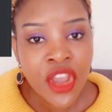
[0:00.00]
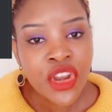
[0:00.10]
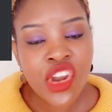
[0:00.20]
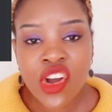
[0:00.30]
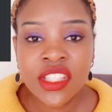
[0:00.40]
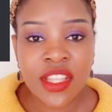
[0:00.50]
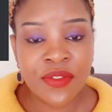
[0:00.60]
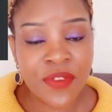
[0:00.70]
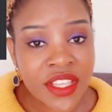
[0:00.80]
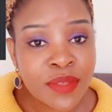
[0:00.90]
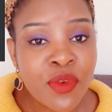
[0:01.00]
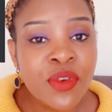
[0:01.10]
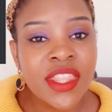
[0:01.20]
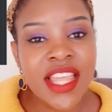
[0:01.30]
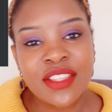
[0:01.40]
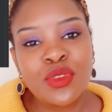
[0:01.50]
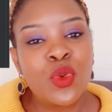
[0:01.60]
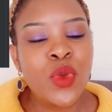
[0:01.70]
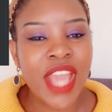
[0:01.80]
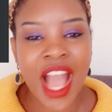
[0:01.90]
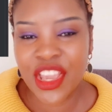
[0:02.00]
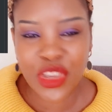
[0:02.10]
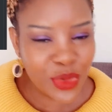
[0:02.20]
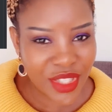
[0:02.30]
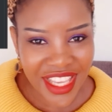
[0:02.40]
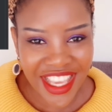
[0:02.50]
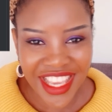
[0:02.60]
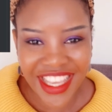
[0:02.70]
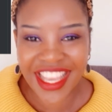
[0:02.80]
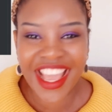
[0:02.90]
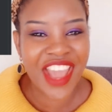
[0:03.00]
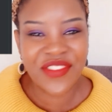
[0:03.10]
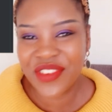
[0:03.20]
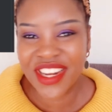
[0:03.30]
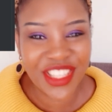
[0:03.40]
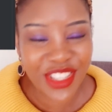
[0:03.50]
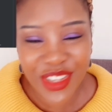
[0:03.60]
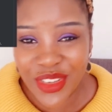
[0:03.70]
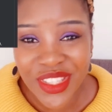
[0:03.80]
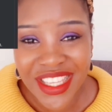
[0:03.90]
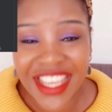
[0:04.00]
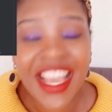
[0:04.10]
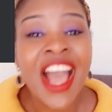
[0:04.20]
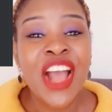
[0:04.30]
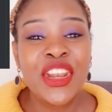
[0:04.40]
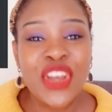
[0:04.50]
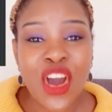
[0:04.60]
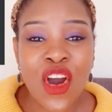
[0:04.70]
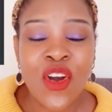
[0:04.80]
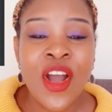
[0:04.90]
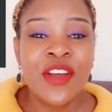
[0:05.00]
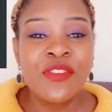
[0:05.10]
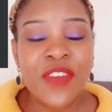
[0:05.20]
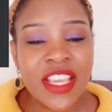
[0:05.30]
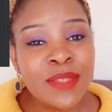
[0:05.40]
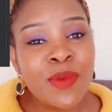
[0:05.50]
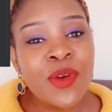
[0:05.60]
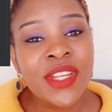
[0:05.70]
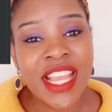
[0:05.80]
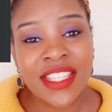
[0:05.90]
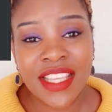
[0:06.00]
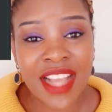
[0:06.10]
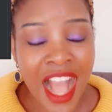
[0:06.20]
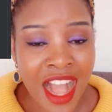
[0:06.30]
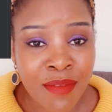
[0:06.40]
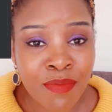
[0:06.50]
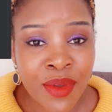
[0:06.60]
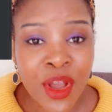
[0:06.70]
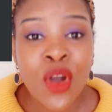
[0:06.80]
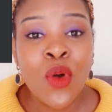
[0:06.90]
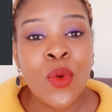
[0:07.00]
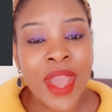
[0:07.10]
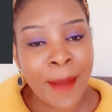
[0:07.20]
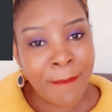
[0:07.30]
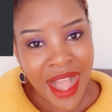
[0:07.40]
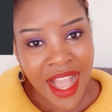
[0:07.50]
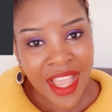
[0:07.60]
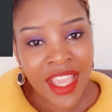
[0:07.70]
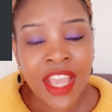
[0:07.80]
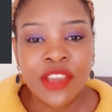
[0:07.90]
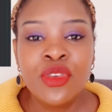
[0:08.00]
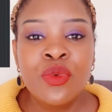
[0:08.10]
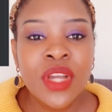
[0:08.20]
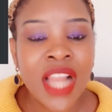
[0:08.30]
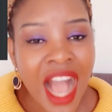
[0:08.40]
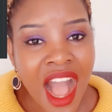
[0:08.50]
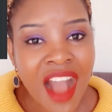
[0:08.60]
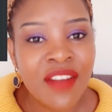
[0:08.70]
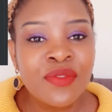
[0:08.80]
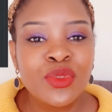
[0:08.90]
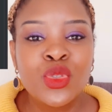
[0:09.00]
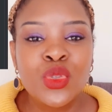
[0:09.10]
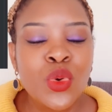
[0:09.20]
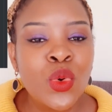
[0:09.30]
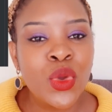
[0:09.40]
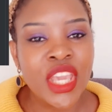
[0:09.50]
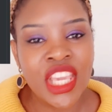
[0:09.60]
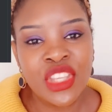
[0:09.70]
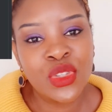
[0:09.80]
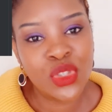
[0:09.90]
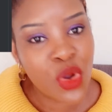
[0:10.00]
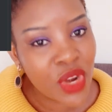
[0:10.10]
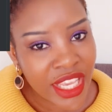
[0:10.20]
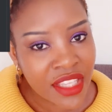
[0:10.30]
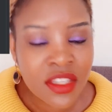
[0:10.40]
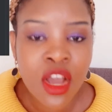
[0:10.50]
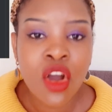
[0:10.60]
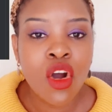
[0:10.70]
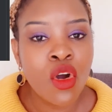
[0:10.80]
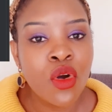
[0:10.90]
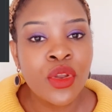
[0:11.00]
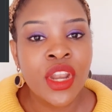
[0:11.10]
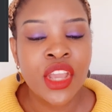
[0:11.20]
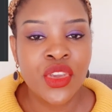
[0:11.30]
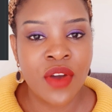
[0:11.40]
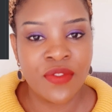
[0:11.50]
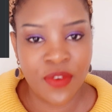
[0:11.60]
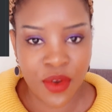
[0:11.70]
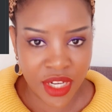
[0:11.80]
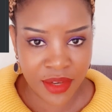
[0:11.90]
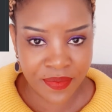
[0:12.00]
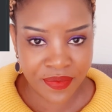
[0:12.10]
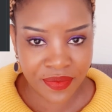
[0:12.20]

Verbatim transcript: Not the Facebook that we are using, everyone is using. No, Facebook Dating App, whereby you will have to install it on your phone.